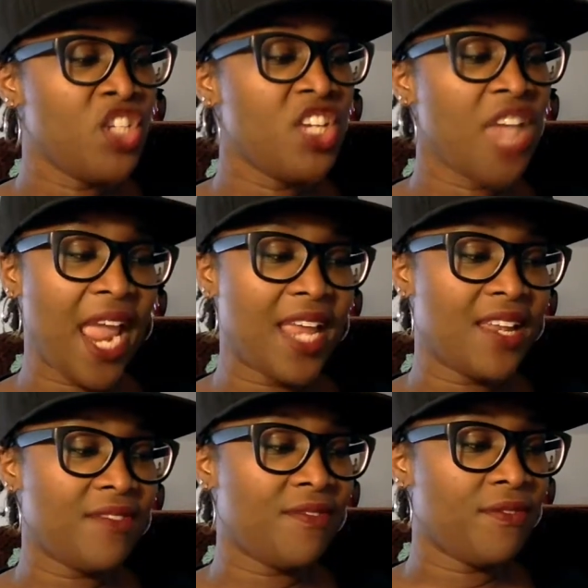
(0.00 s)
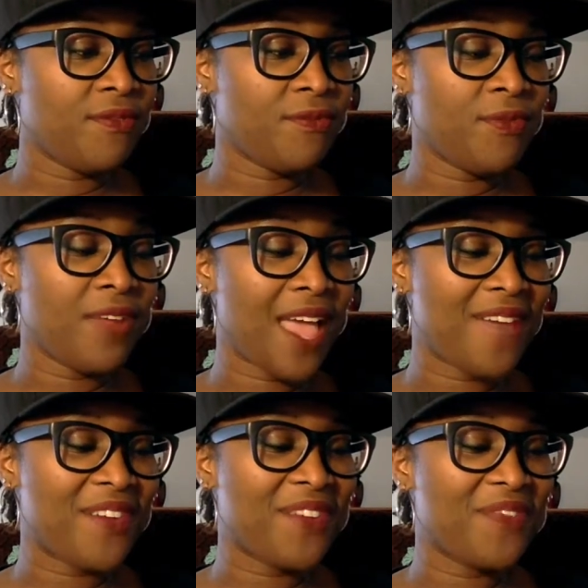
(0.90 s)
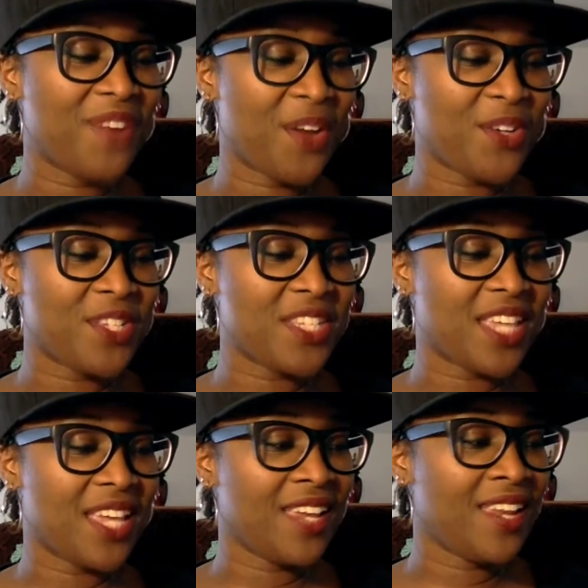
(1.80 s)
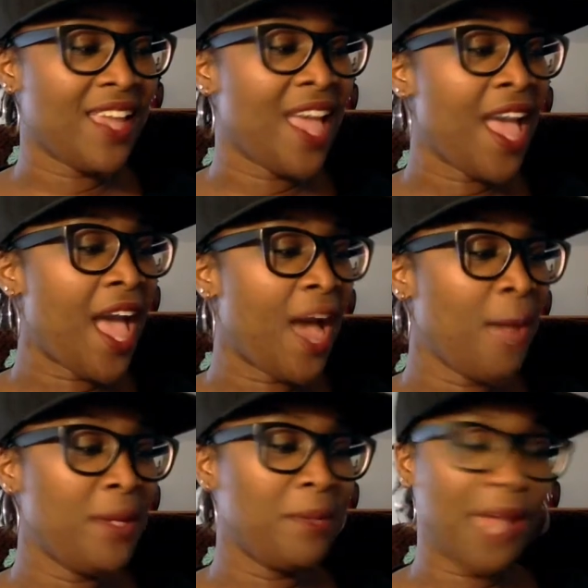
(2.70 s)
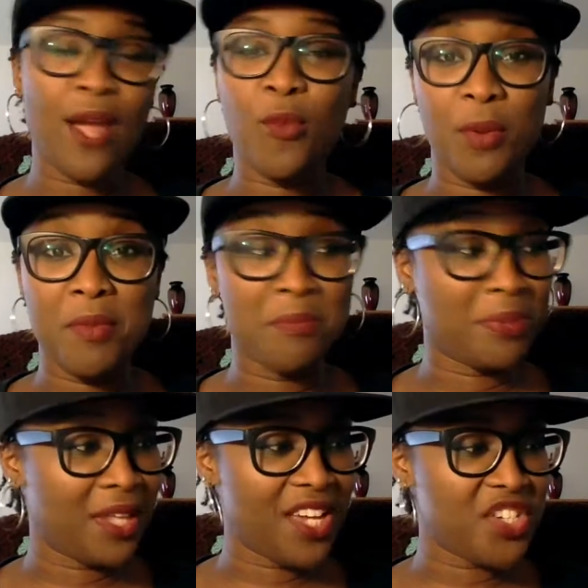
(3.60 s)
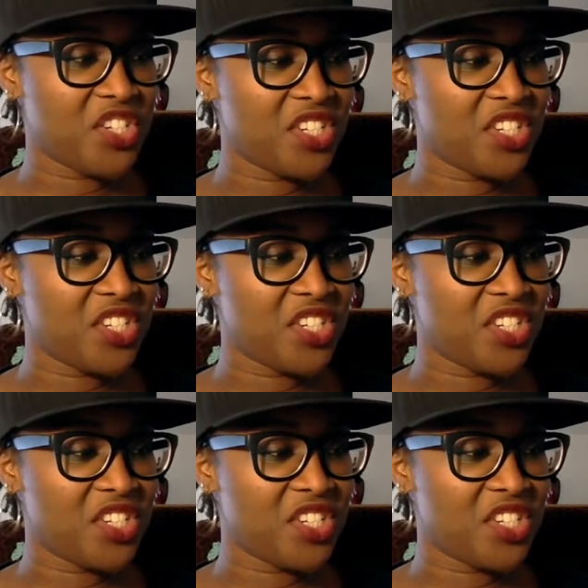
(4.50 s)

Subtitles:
She hated having fairer skin. How many black women blushed?